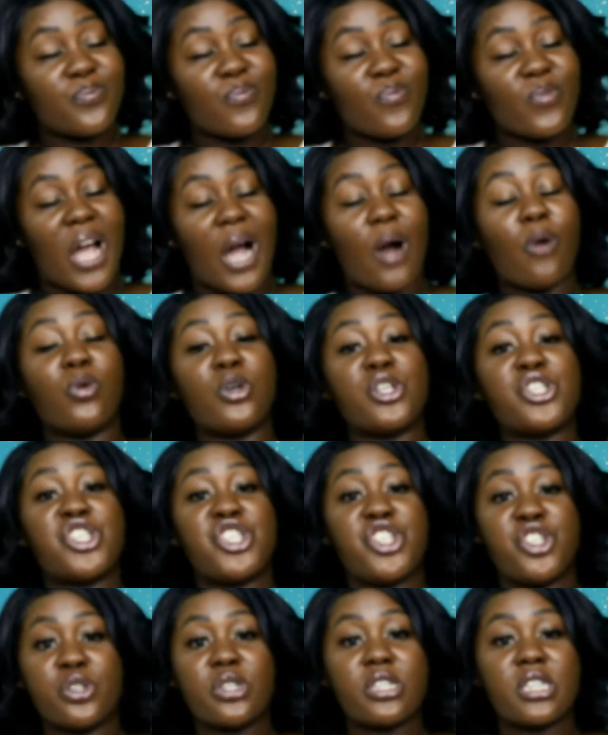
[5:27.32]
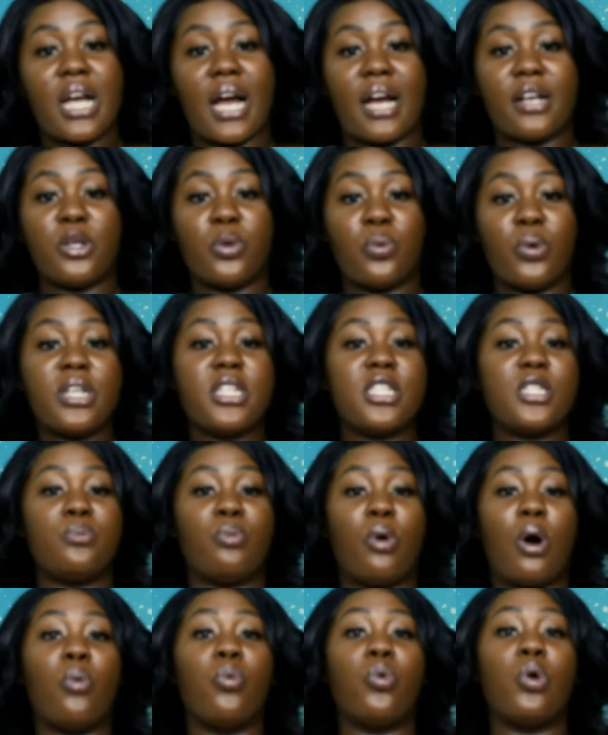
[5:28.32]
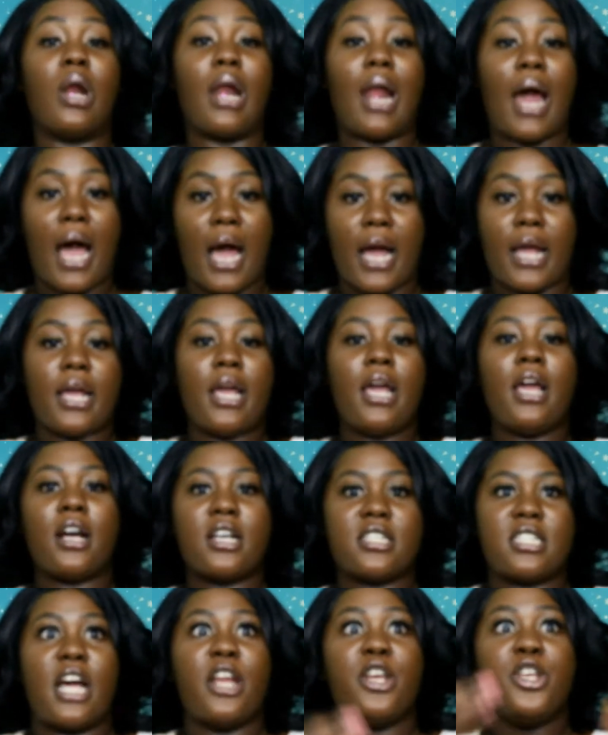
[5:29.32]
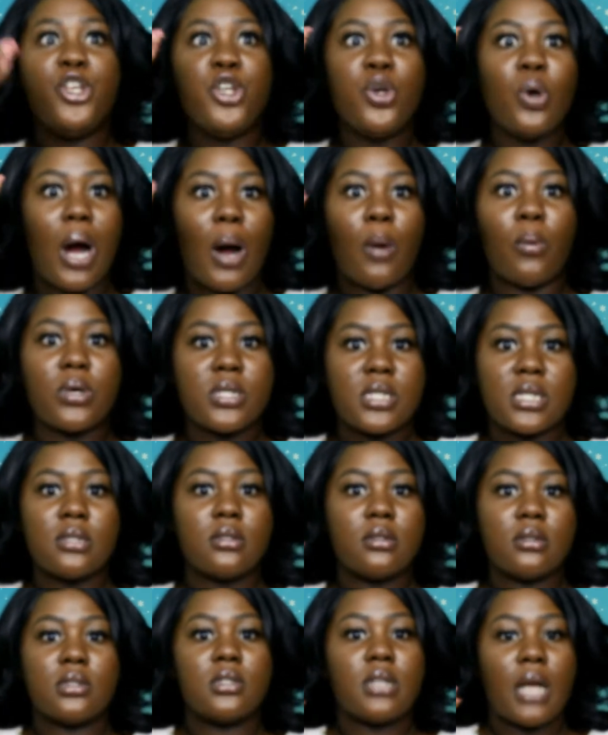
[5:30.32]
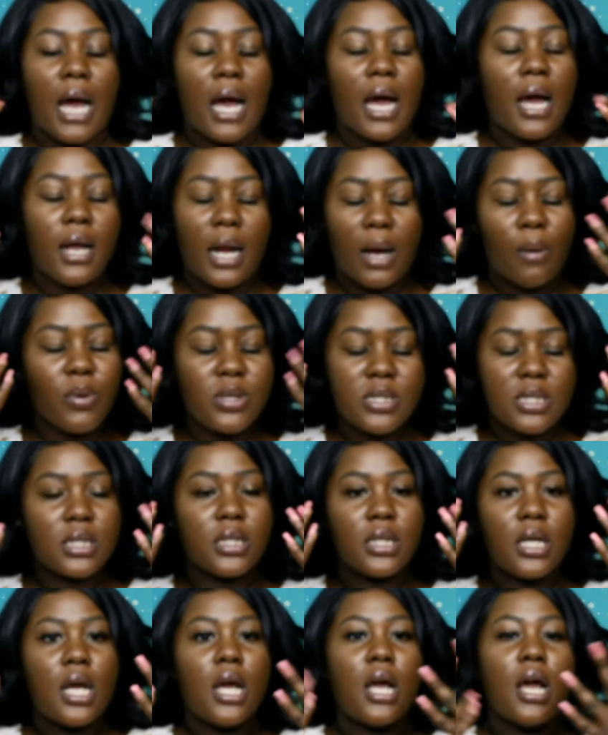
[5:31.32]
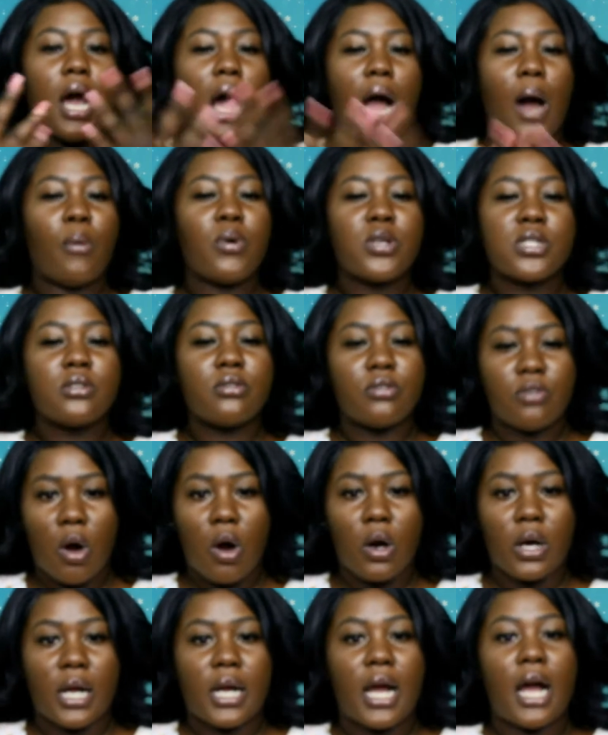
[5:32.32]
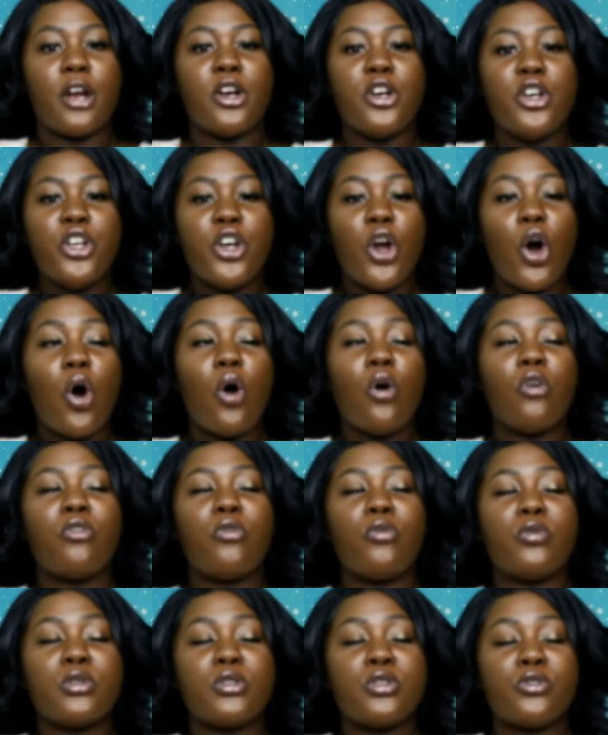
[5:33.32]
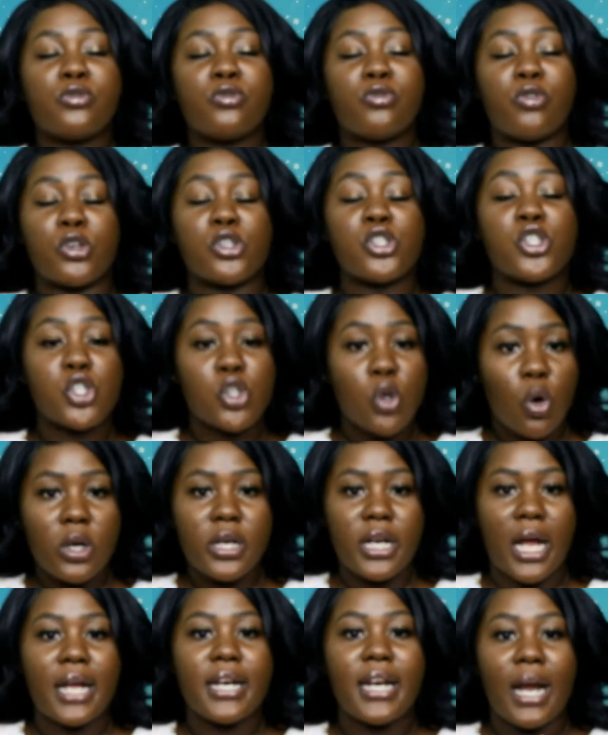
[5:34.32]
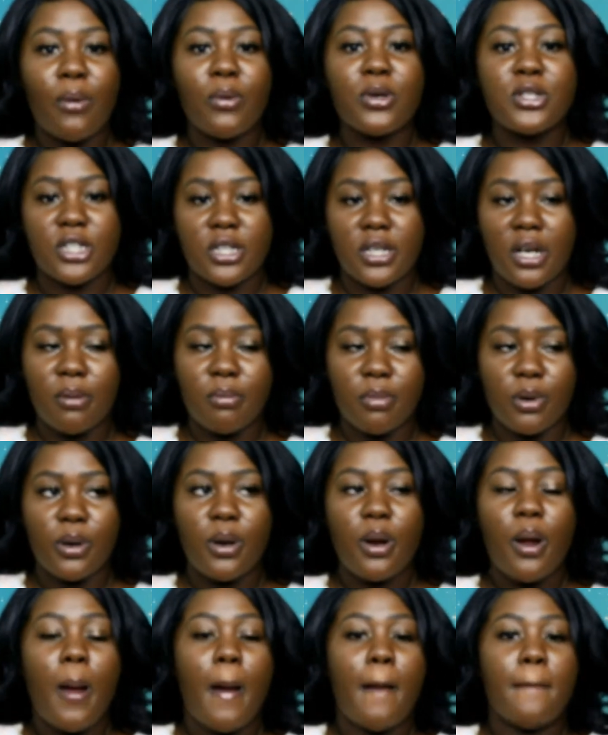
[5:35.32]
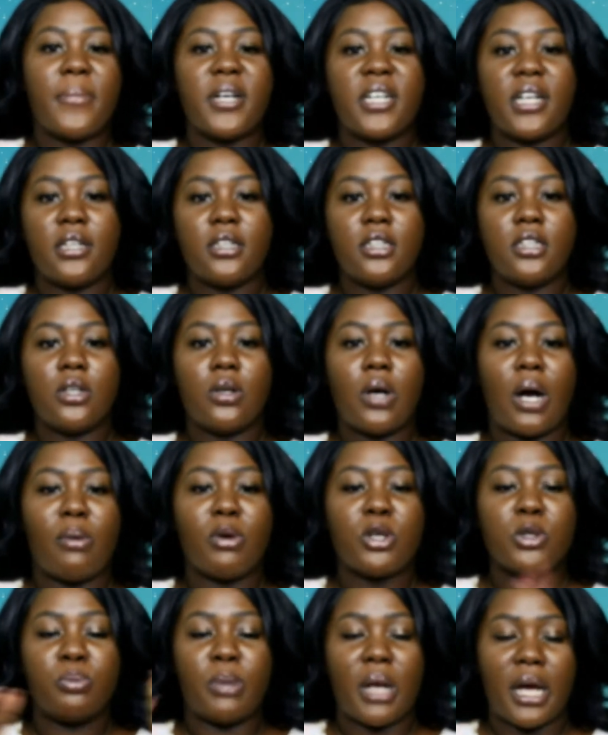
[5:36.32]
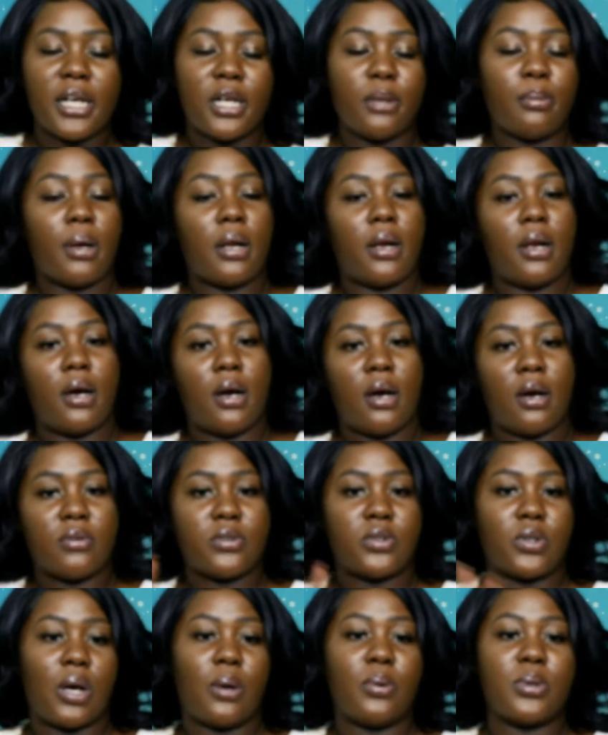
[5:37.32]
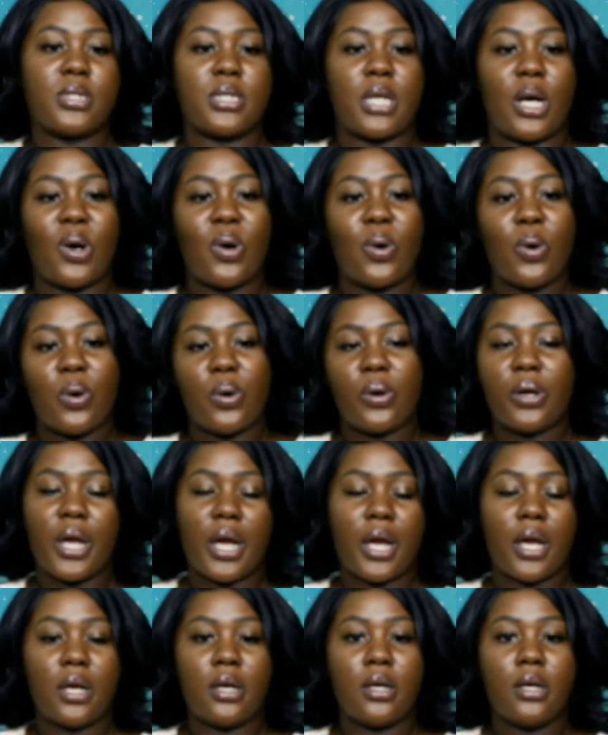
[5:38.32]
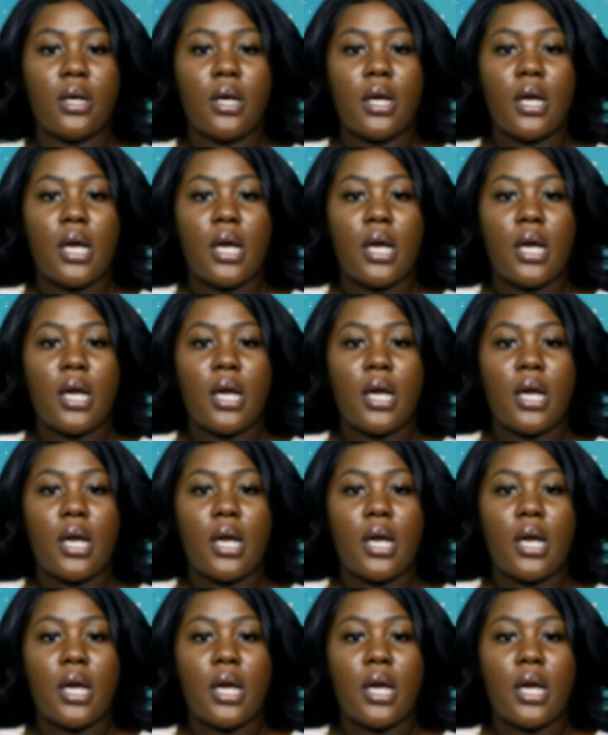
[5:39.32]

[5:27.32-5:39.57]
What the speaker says: I was shook at the way this boy would lie. Because I knew I wasn't wrong. Like, I know for sure that was the number. But then, you know, I was blinded by love. So I was like, oh, okay.